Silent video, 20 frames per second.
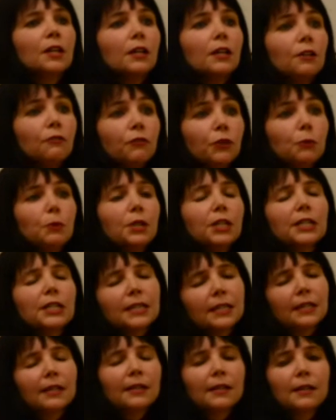If you want to
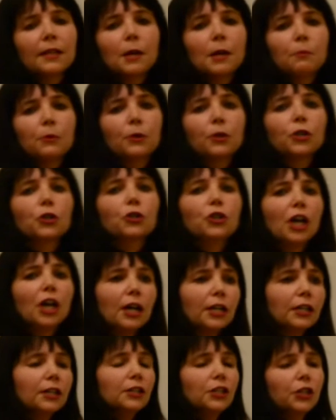study that book, you're
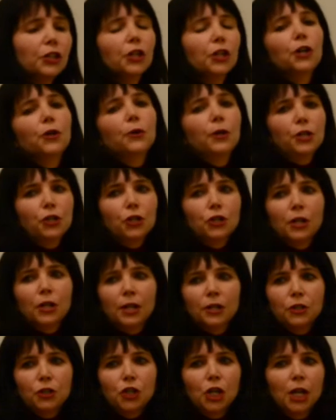not going to go
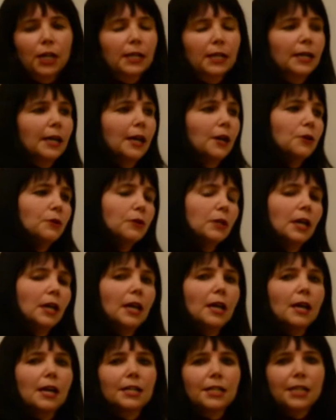and check it out
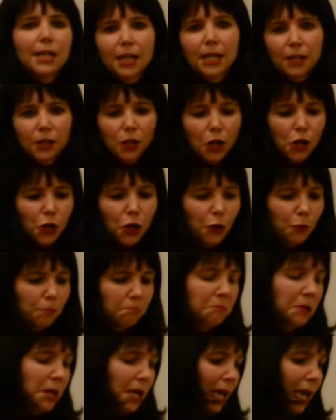and take it
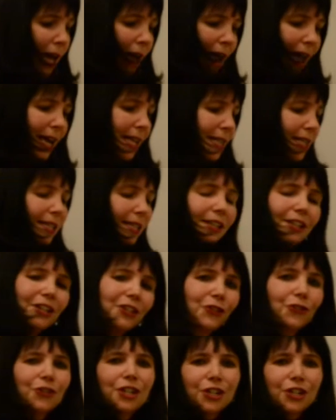home and sit at
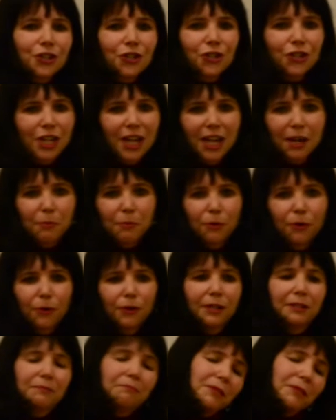your kitchen table
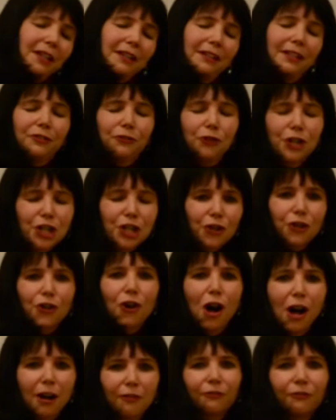and drink your
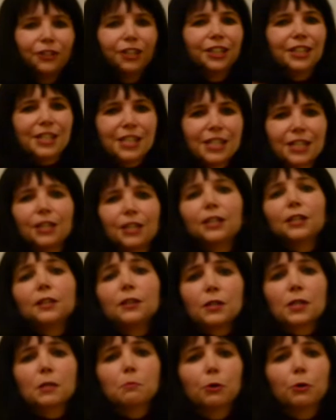coffee and study
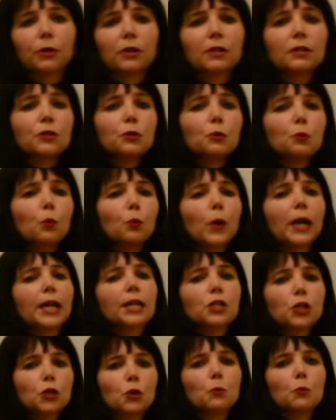this book. It is way
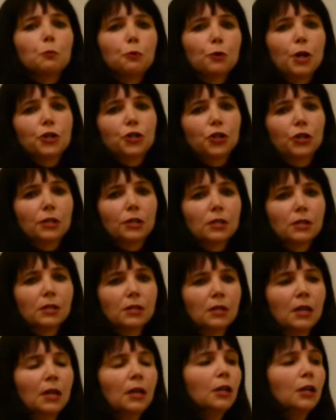too precious.